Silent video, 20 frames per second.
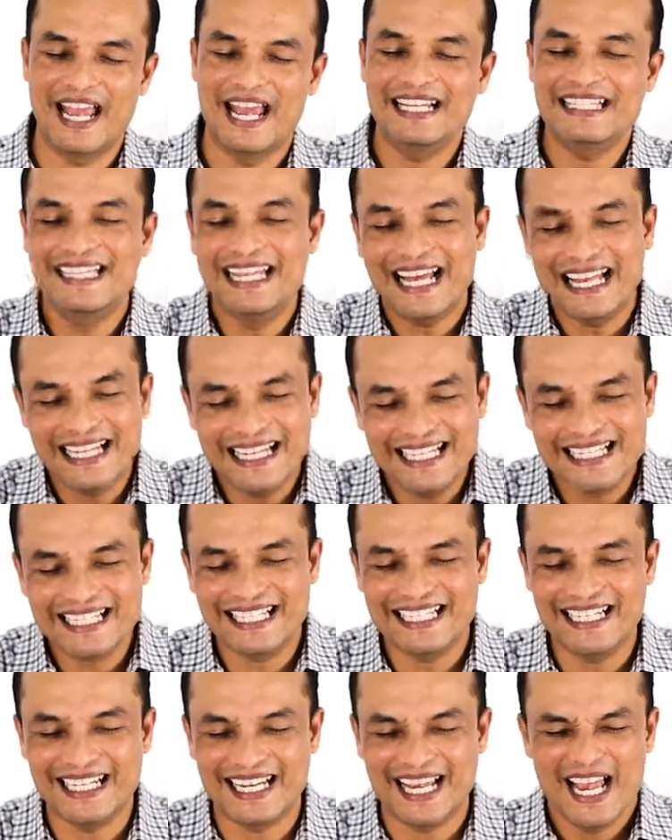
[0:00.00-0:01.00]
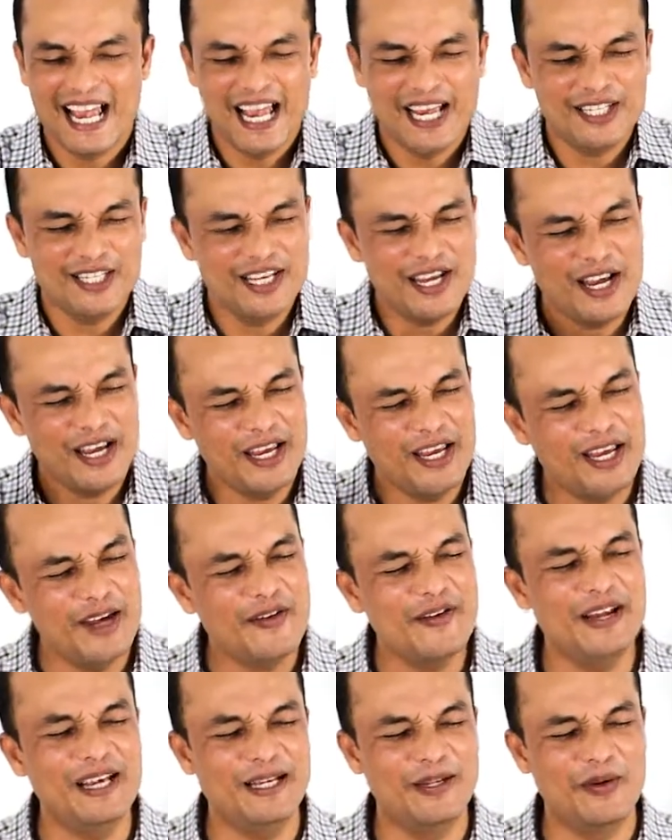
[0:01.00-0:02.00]
As they are listening, as they are
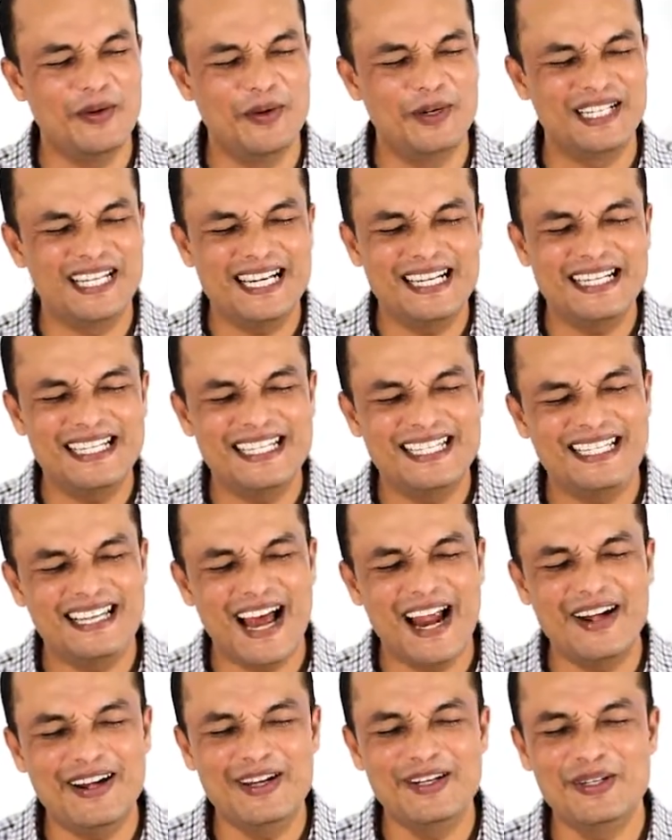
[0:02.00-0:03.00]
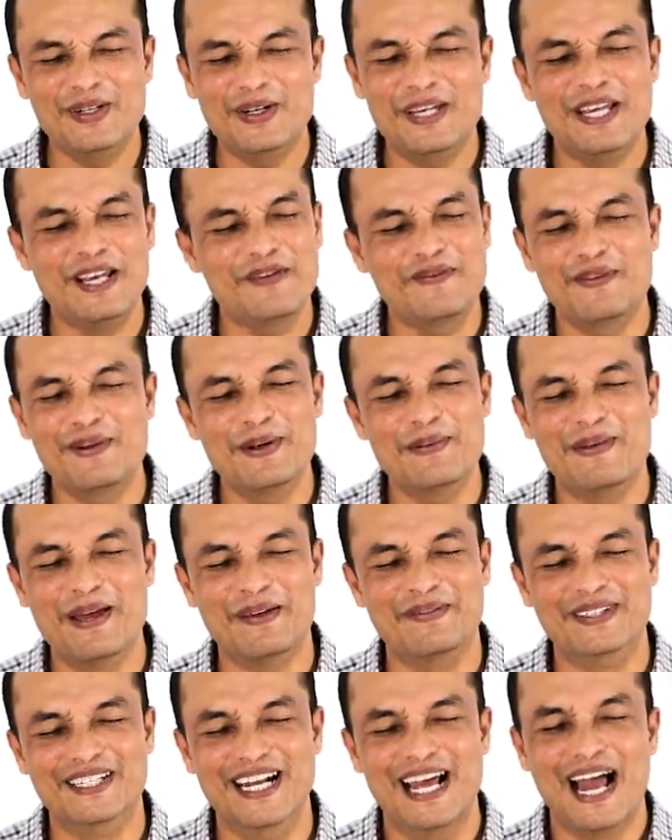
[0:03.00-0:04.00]
hearing, Lord, they are desiring to hear from
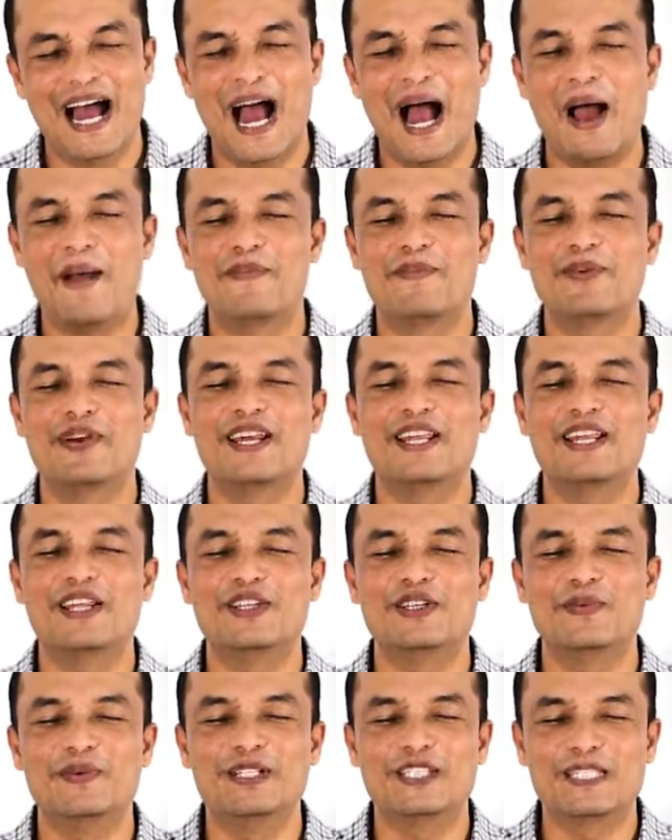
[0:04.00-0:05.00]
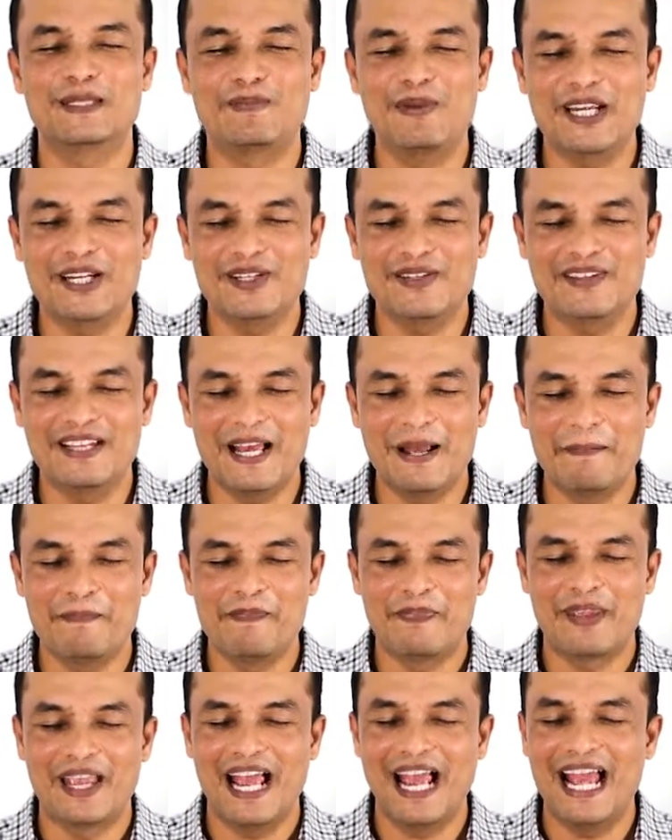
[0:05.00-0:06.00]
heaven. I pray that you will speak to them
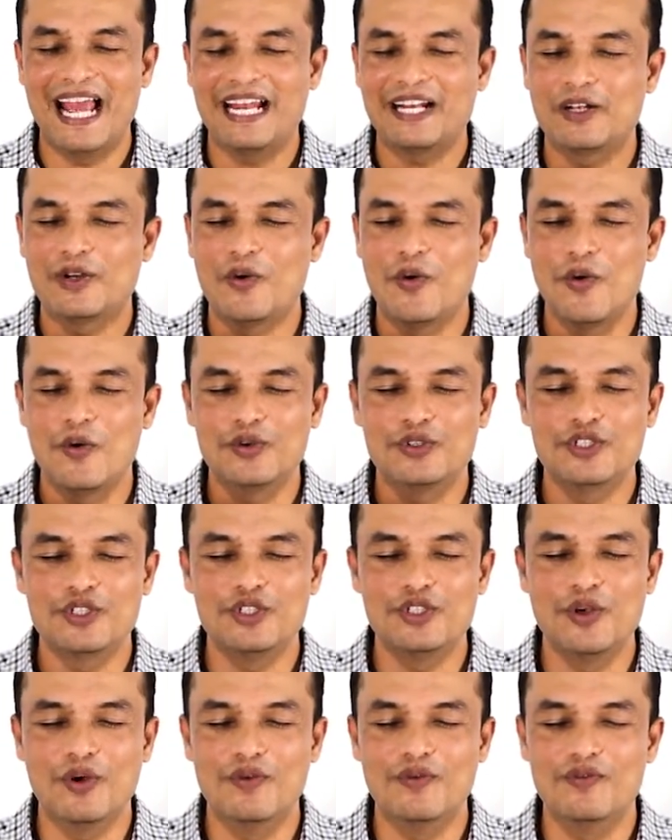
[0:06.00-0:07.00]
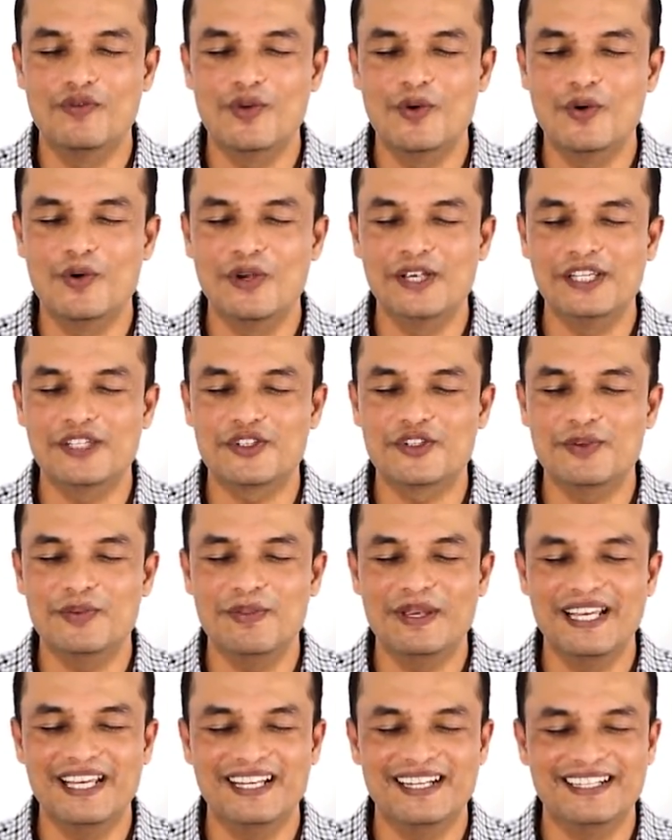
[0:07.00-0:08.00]
and cause your voice to
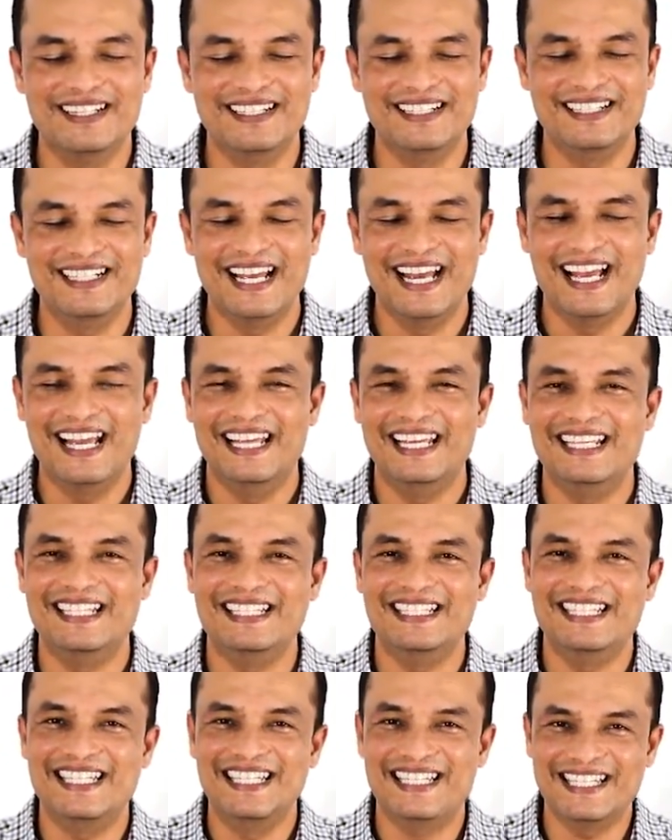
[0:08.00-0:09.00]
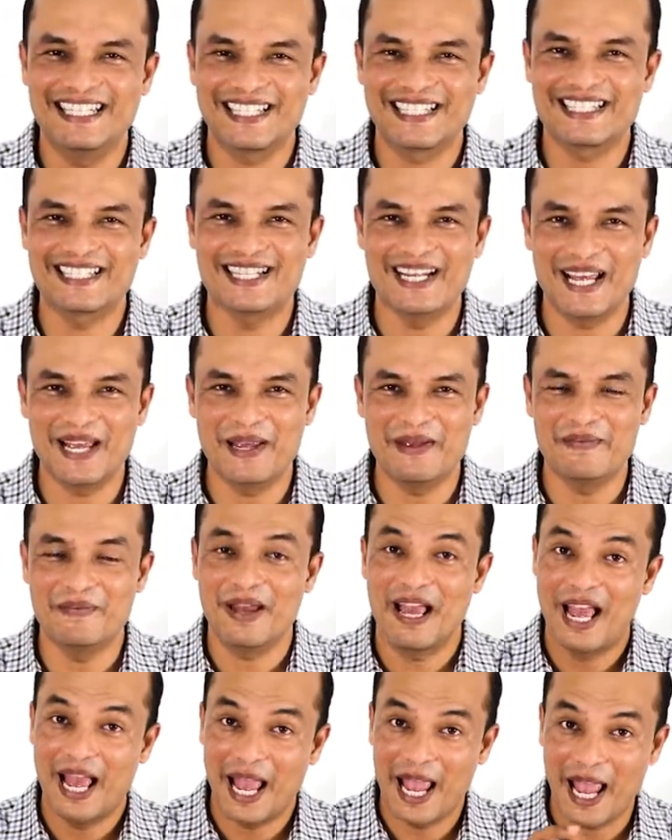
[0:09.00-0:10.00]
be heard in Jesus' name.
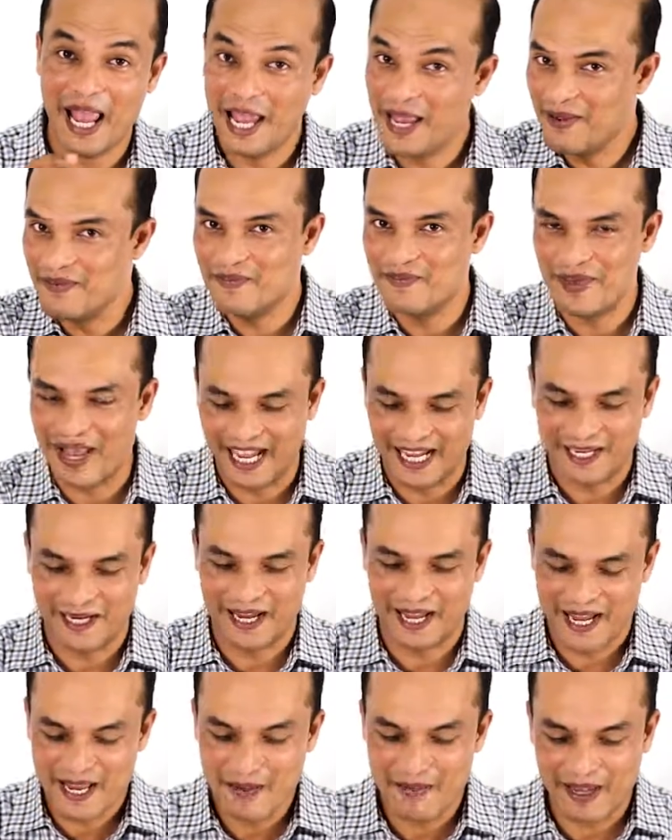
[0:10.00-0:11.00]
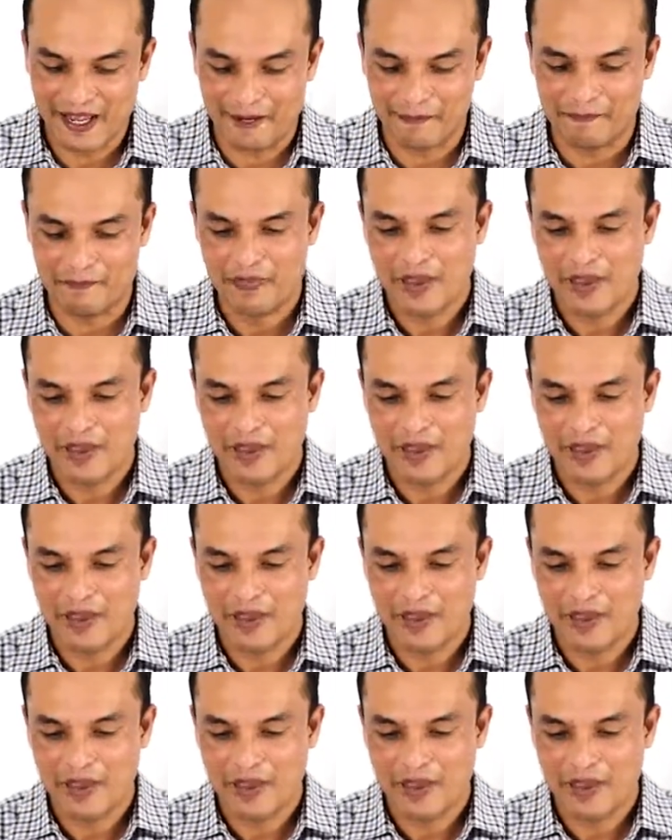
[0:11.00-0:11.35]
Amen. Amen.